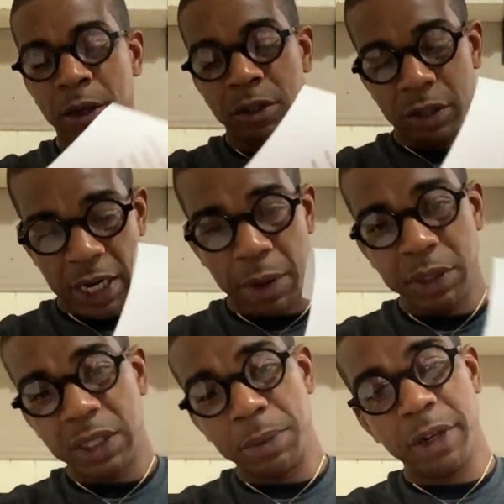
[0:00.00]
So that
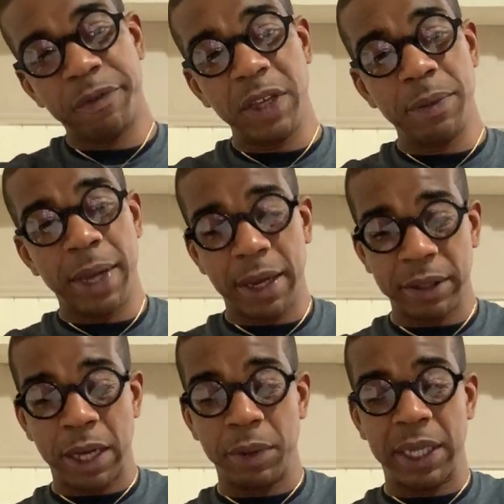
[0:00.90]
was some of the
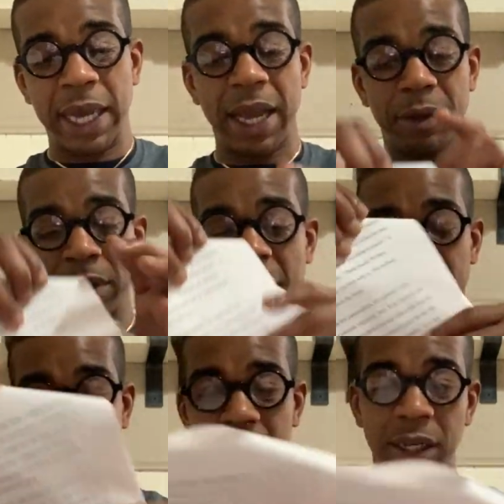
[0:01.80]
feedback that we got
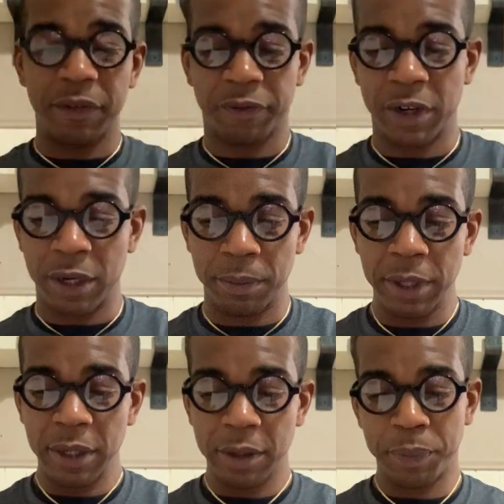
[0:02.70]
directly from
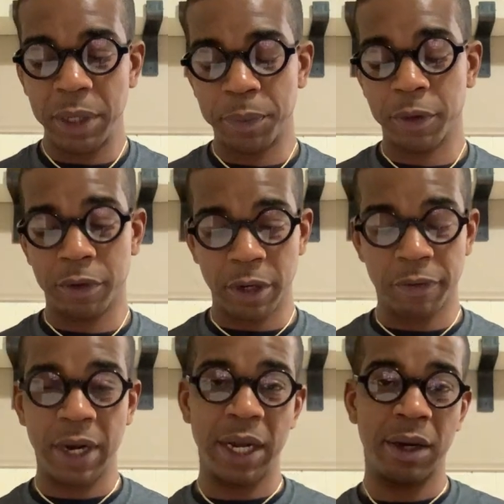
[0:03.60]
people
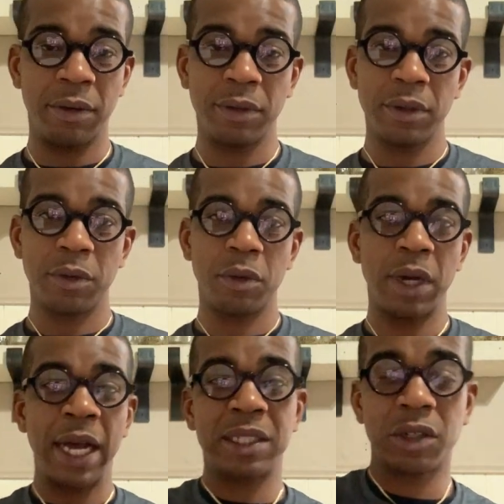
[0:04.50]
around
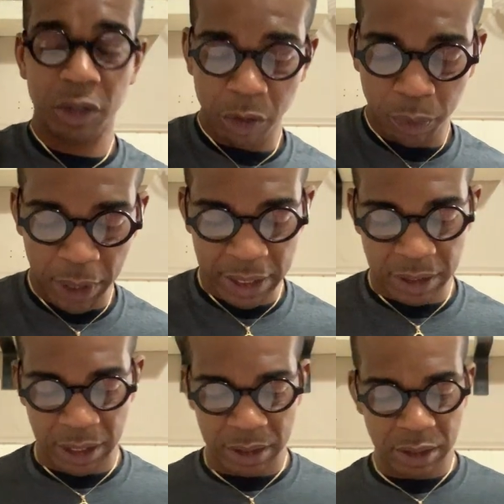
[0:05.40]
our circle
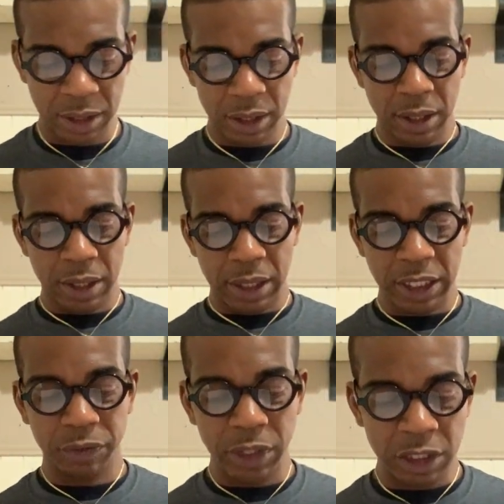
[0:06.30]
process.
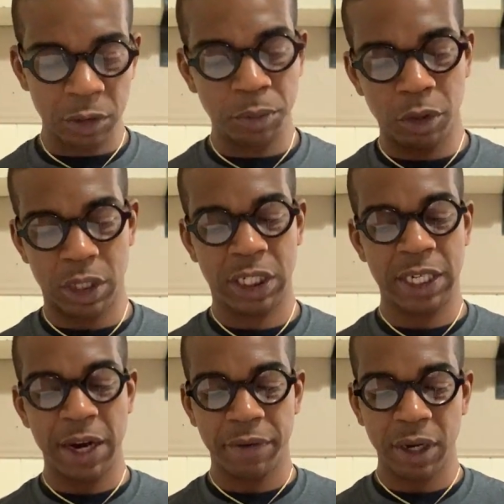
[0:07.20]
Let's read some more.
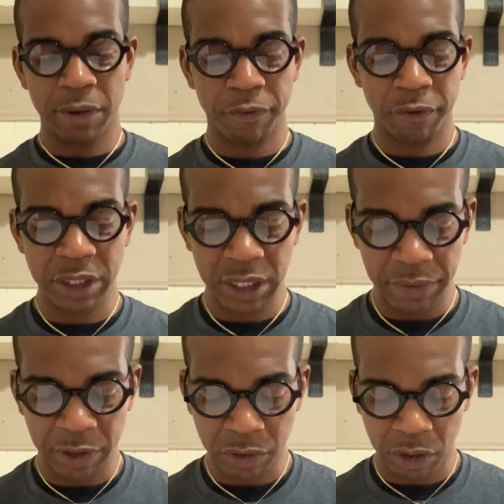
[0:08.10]
Sharing and
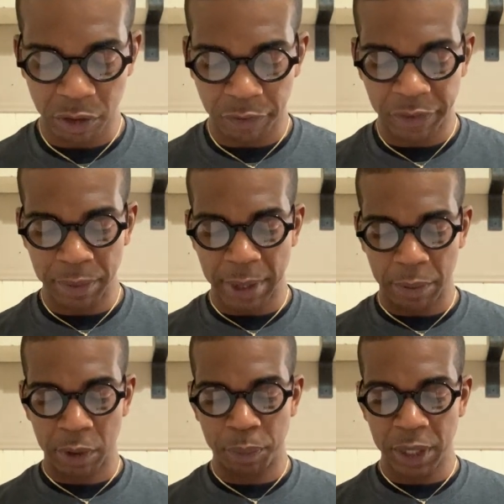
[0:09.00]
receiving critical
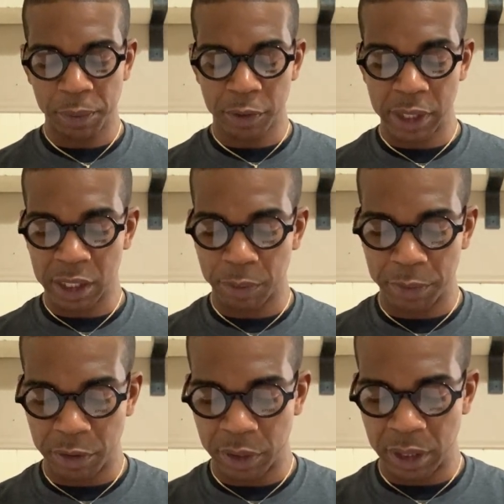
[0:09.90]
feedback with people in the
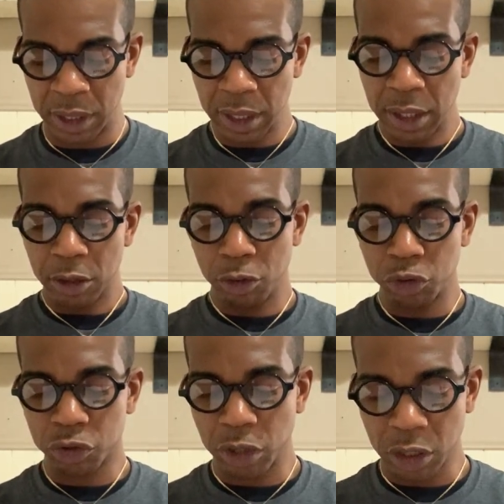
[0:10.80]
community you
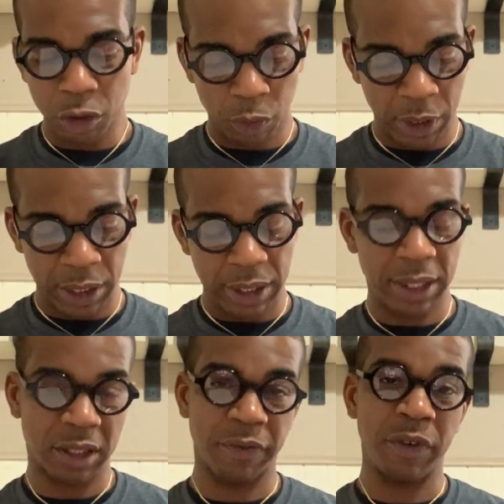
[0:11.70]
struggle with
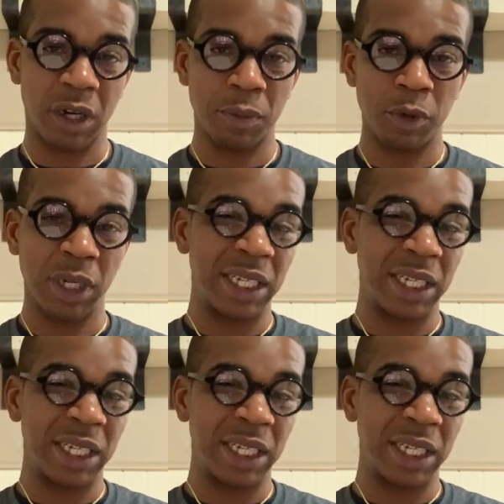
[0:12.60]
is a vulnerable